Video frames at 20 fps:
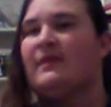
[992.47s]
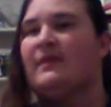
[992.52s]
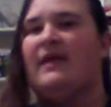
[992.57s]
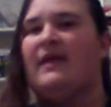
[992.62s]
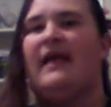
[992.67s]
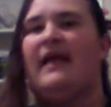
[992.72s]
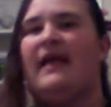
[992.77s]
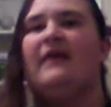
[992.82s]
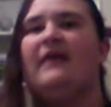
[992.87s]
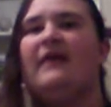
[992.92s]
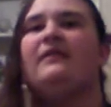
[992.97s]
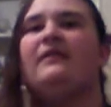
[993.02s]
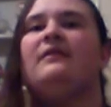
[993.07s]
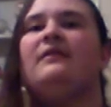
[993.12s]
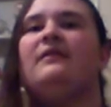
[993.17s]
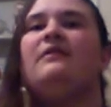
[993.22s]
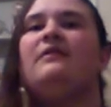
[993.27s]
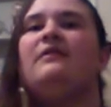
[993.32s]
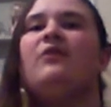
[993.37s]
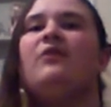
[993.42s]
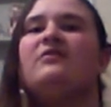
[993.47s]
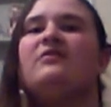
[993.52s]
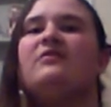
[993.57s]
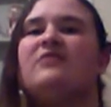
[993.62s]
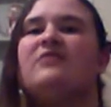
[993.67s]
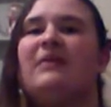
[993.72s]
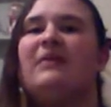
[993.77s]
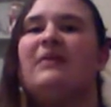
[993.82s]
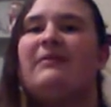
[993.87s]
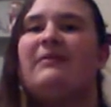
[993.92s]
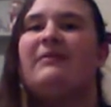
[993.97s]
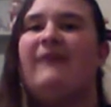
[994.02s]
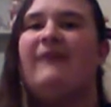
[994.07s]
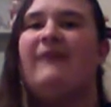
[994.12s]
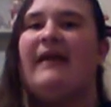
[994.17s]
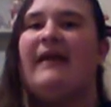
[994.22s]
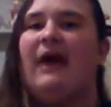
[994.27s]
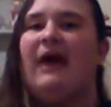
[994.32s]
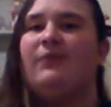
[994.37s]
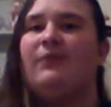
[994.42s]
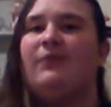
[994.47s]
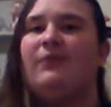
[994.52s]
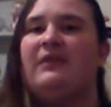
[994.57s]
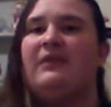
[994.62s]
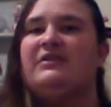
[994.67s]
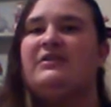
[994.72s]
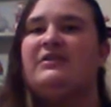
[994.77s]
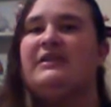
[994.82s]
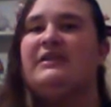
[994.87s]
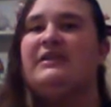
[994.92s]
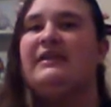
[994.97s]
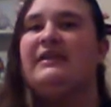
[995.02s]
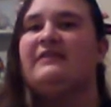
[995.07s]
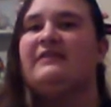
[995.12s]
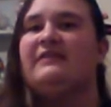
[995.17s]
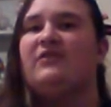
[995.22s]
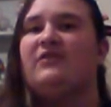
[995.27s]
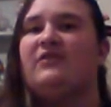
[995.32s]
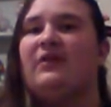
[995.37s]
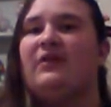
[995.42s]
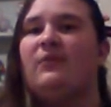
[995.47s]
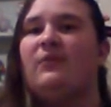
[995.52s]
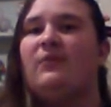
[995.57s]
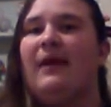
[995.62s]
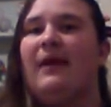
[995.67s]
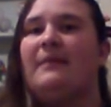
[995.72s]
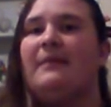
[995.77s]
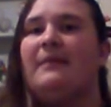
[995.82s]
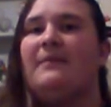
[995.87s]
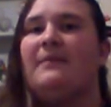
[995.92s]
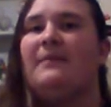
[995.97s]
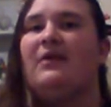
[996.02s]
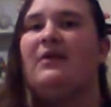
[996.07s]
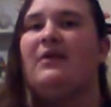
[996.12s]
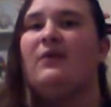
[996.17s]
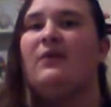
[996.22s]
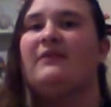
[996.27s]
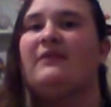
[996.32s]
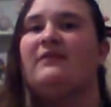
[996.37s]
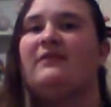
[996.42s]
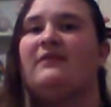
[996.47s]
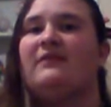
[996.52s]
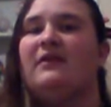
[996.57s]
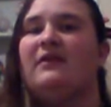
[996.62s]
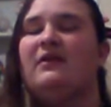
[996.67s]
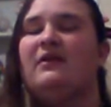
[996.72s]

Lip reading: And you also come to find out that she is going to wind up being what's